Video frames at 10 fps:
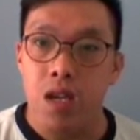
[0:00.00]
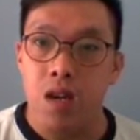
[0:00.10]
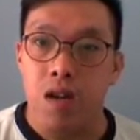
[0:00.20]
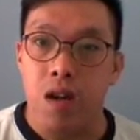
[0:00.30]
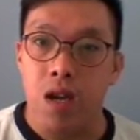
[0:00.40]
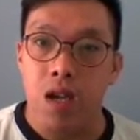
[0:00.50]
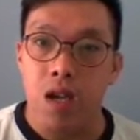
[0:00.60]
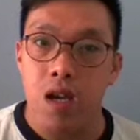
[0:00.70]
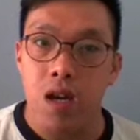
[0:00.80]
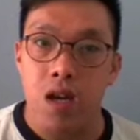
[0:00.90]
all right.
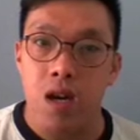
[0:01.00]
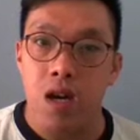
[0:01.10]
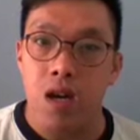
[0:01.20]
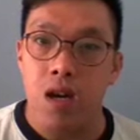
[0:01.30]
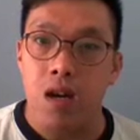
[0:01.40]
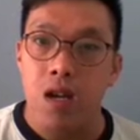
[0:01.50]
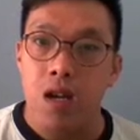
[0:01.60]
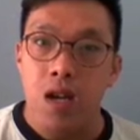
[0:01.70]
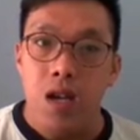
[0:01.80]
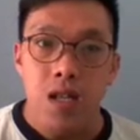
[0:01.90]
Uh,
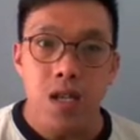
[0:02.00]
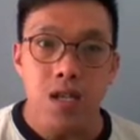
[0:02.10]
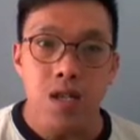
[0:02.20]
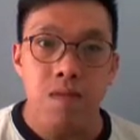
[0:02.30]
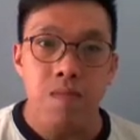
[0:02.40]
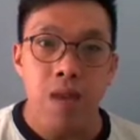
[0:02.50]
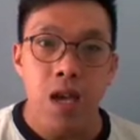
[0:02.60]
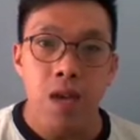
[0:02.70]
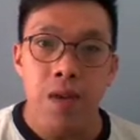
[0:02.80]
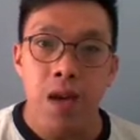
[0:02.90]
this is
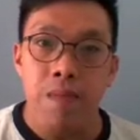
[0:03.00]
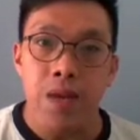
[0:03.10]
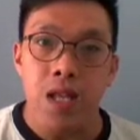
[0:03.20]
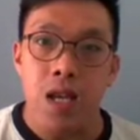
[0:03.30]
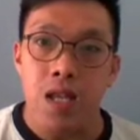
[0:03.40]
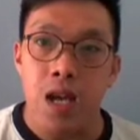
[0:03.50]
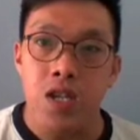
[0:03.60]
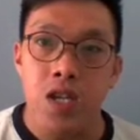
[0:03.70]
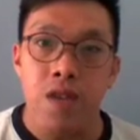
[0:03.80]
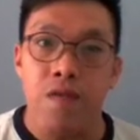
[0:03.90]
maybe a bit dated.
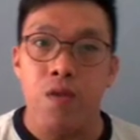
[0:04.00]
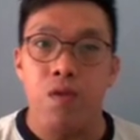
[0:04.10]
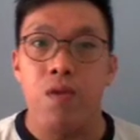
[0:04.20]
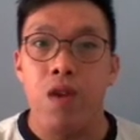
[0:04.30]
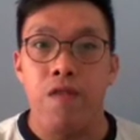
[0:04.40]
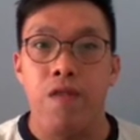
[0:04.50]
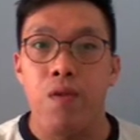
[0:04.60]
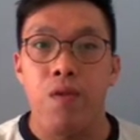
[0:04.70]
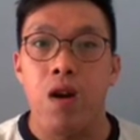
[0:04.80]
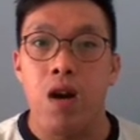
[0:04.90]
Actually, if
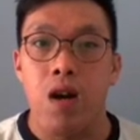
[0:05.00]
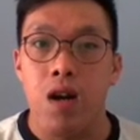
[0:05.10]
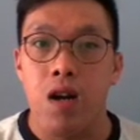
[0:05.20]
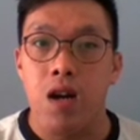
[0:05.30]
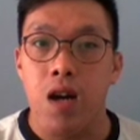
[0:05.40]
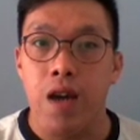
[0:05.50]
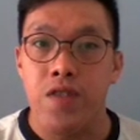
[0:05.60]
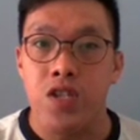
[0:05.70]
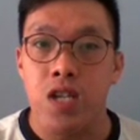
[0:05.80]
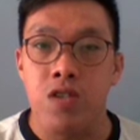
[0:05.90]
you have
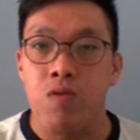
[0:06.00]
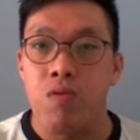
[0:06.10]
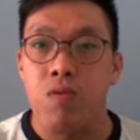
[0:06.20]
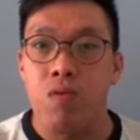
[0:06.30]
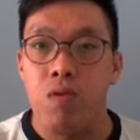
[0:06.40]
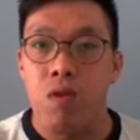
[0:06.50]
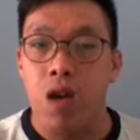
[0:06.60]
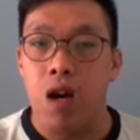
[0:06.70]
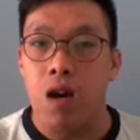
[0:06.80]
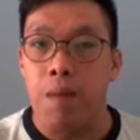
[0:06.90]
the chance to
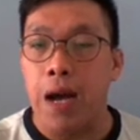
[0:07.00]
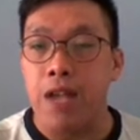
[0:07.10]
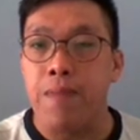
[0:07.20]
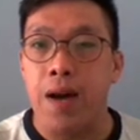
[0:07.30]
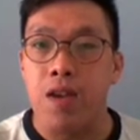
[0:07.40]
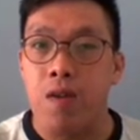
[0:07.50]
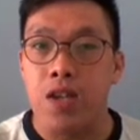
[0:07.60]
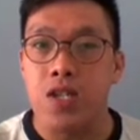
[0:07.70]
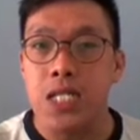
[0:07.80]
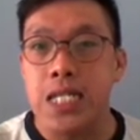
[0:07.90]
pass by, you
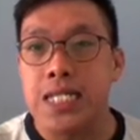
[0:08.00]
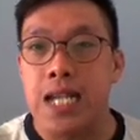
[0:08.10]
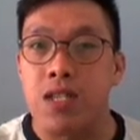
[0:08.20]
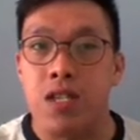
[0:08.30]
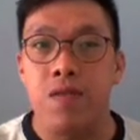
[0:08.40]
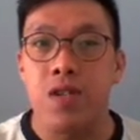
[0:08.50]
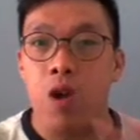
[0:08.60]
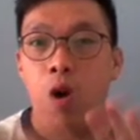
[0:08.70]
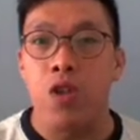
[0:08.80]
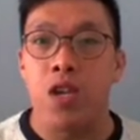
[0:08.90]
actually see Sansiri's
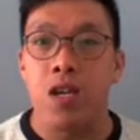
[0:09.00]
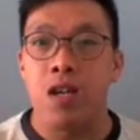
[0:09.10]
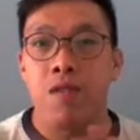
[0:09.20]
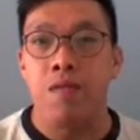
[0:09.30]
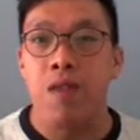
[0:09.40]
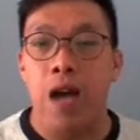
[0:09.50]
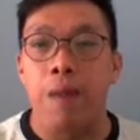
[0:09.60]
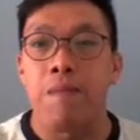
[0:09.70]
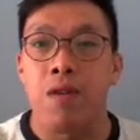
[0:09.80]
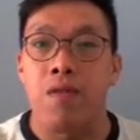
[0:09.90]
hoarding
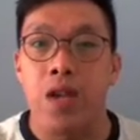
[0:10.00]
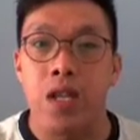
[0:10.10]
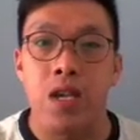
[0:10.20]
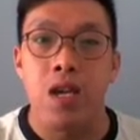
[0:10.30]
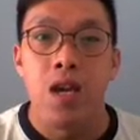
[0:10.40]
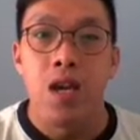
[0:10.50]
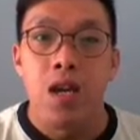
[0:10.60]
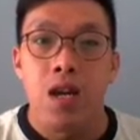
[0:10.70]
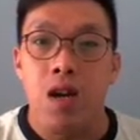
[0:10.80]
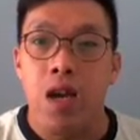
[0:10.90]
up already.
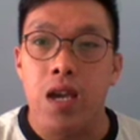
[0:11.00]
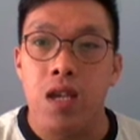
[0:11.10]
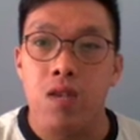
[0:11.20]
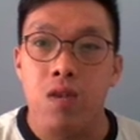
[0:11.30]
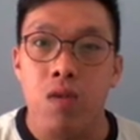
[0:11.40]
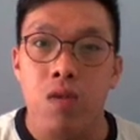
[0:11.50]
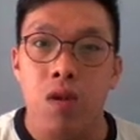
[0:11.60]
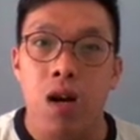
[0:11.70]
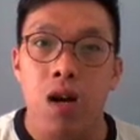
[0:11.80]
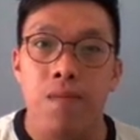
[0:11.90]
Okay,
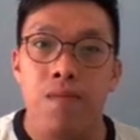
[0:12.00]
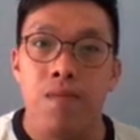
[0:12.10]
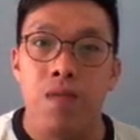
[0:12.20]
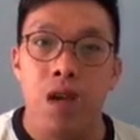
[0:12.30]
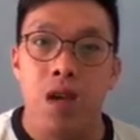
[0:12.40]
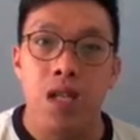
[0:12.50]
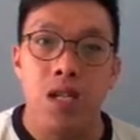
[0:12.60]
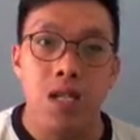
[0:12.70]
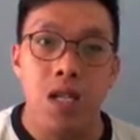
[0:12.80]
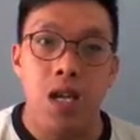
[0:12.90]
so okay,
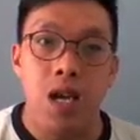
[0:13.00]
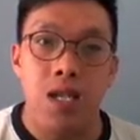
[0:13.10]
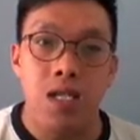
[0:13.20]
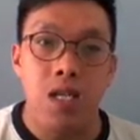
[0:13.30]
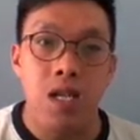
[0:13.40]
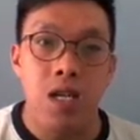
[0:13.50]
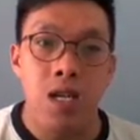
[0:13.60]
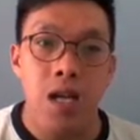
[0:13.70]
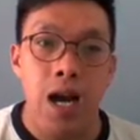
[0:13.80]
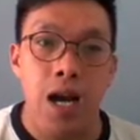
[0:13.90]
this is the
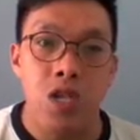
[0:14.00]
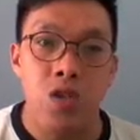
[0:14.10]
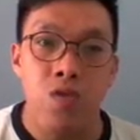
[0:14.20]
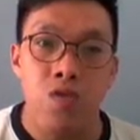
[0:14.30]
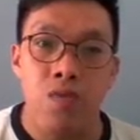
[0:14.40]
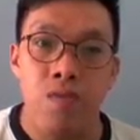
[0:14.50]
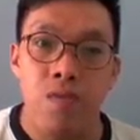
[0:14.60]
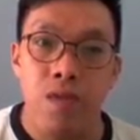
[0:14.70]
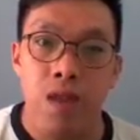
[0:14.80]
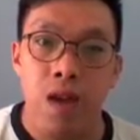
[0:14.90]
existing car
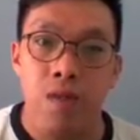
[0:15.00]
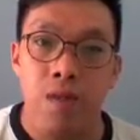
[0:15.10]
showroom that